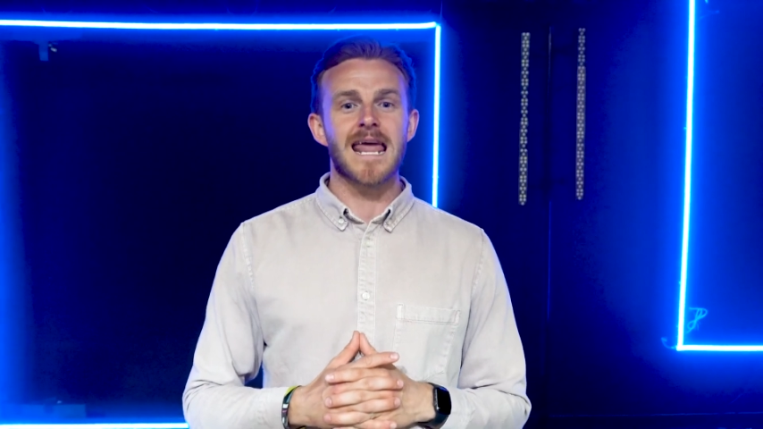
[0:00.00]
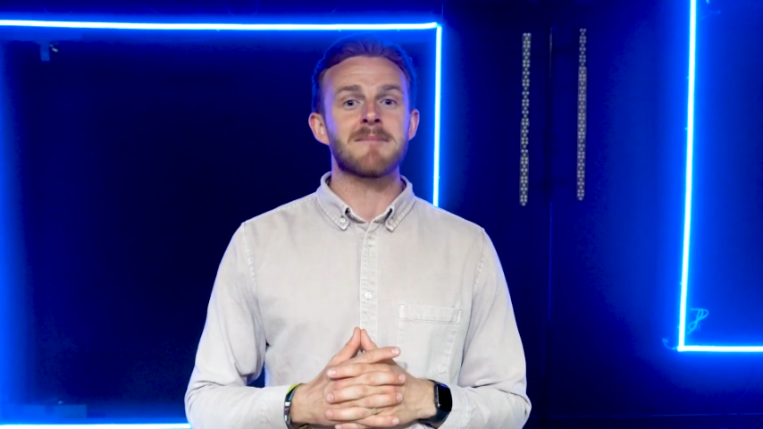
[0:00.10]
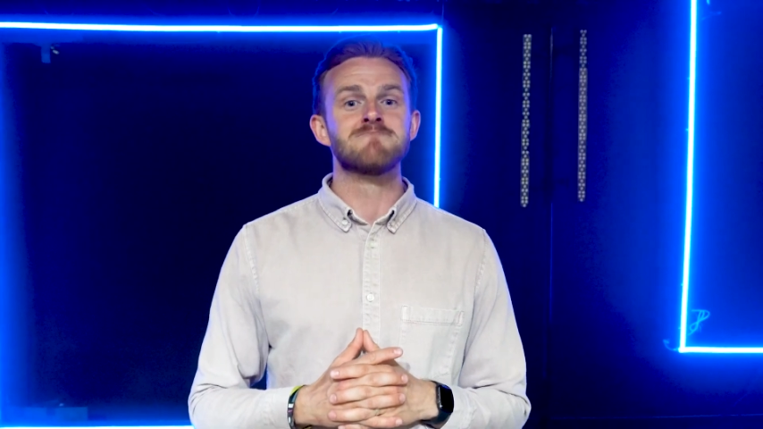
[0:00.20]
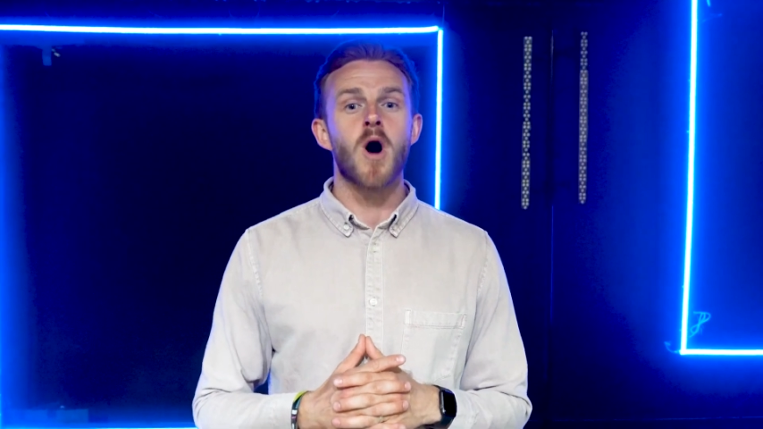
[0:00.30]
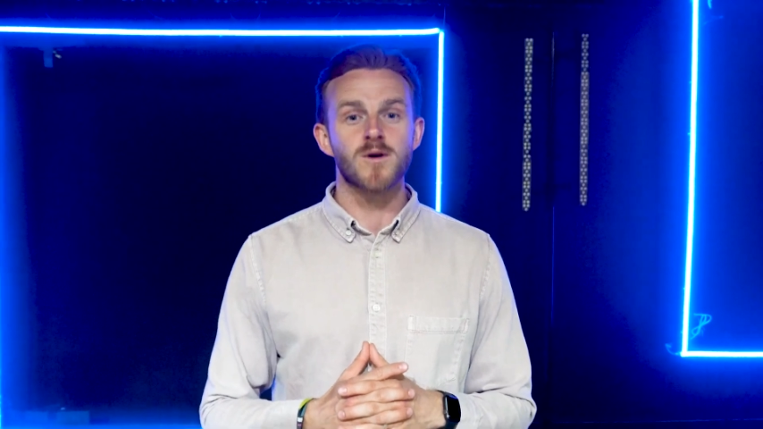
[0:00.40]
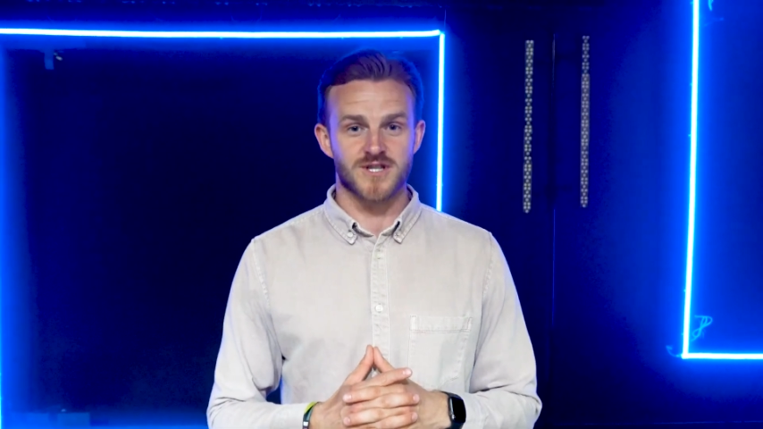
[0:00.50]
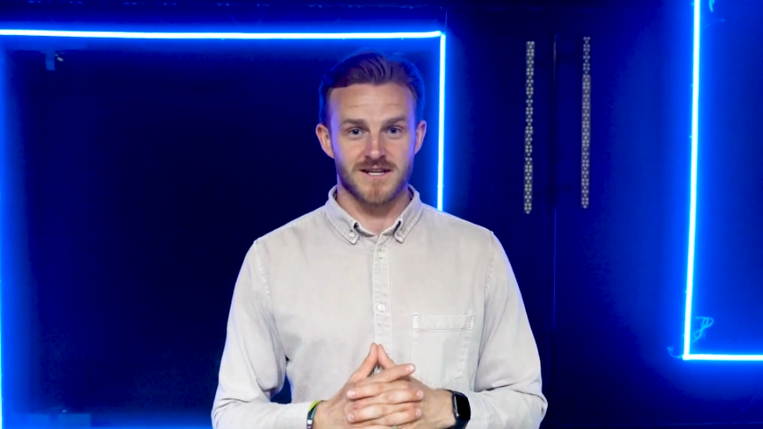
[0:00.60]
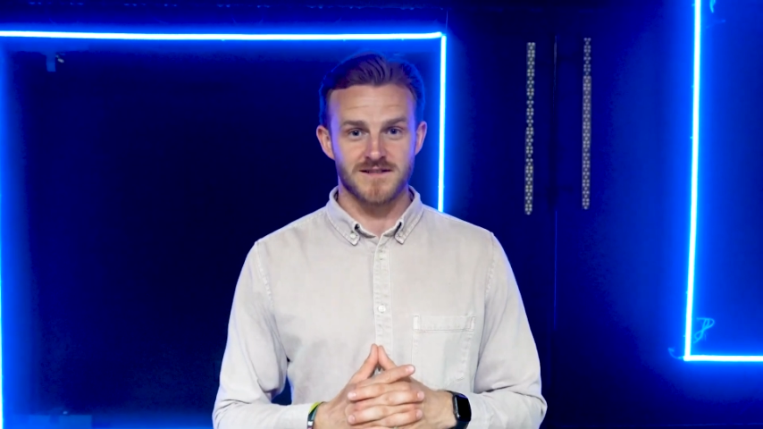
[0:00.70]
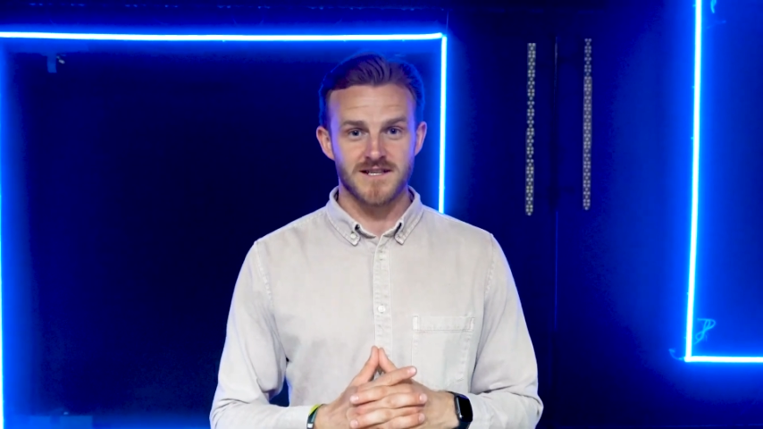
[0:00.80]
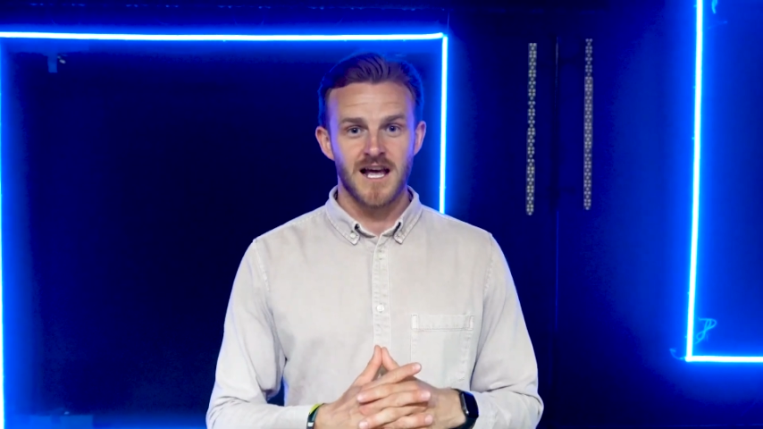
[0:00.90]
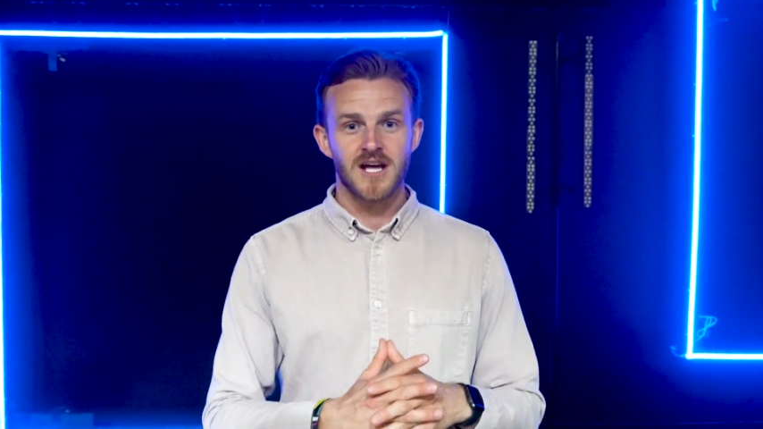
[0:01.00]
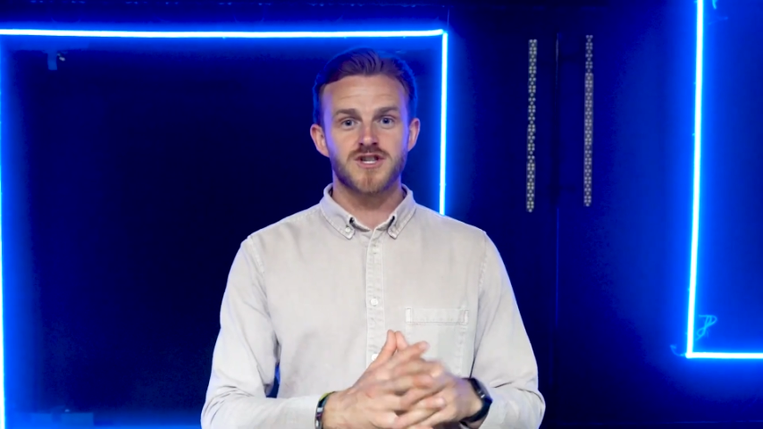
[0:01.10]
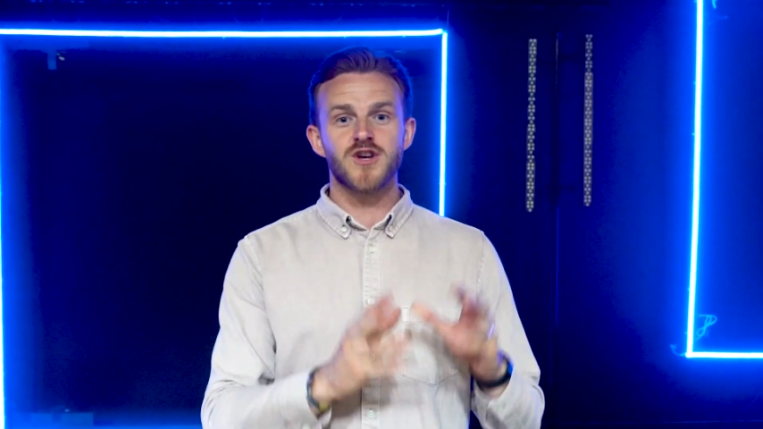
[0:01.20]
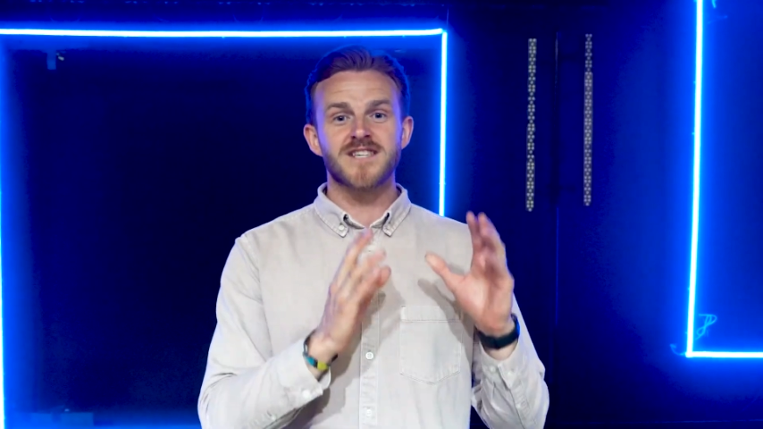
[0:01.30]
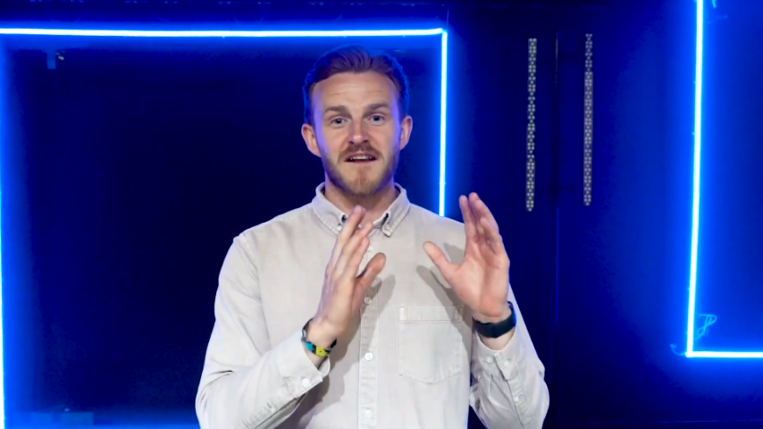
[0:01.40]
Emotions,
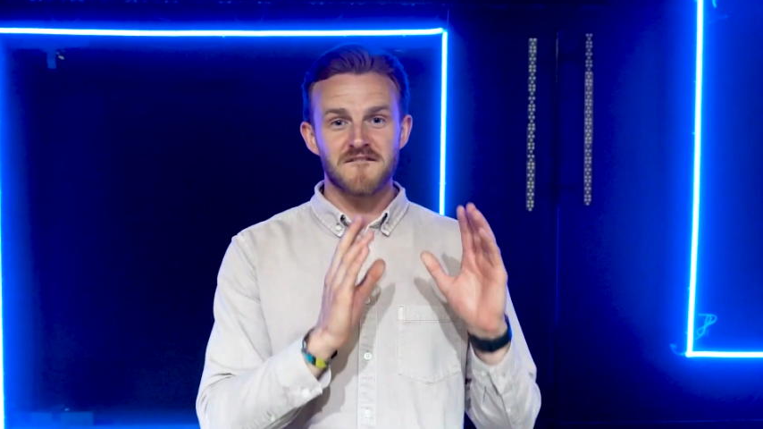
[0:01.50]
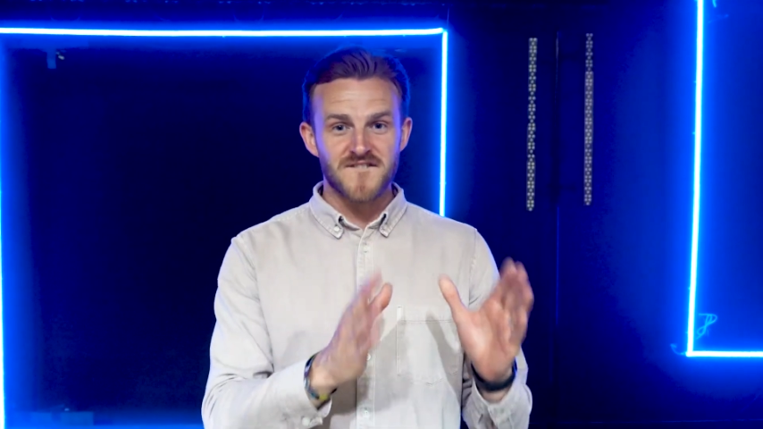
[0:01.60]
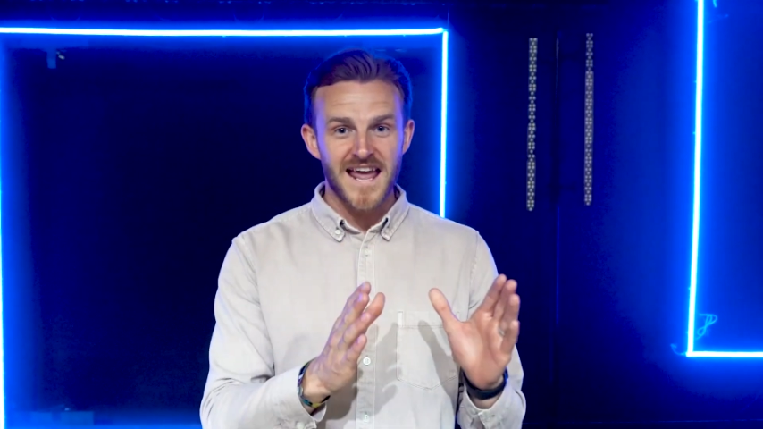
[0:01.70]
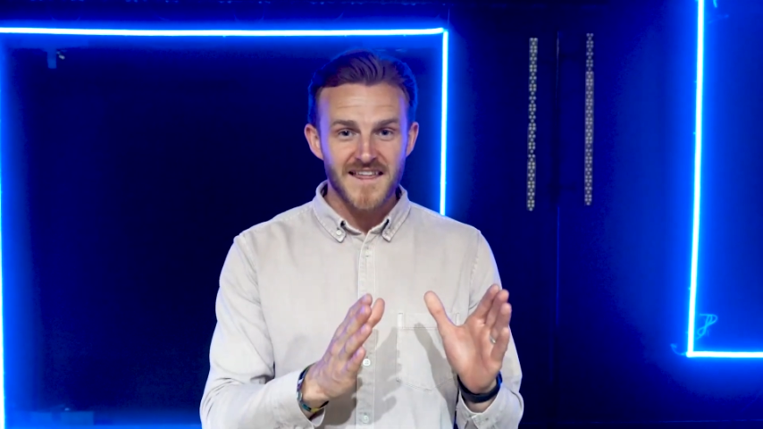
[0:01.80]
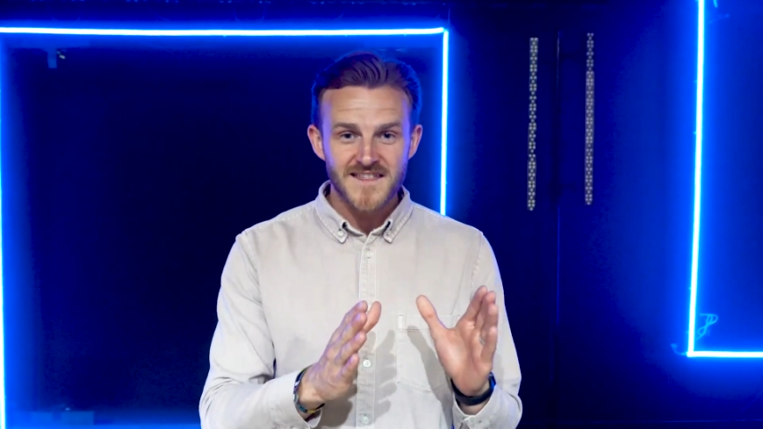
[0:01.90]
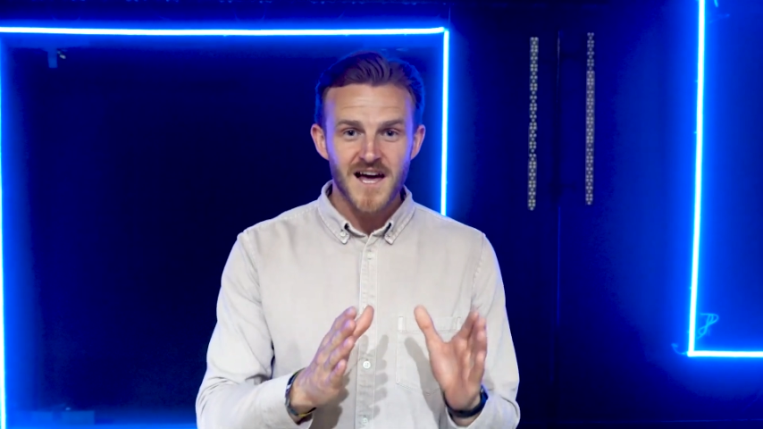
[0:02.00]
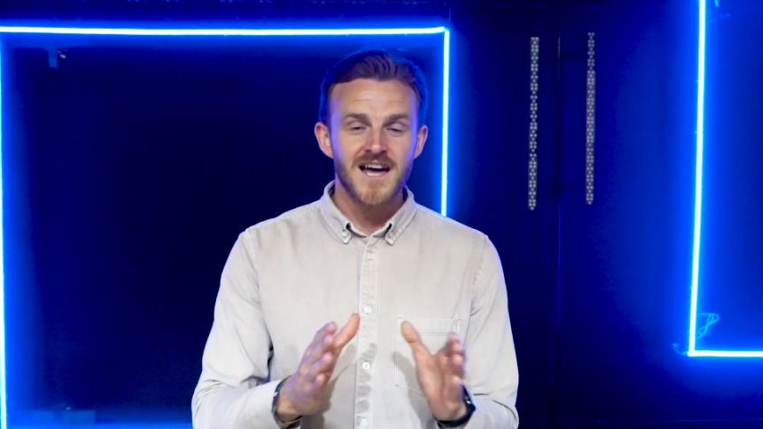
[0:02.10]
Choosing Faith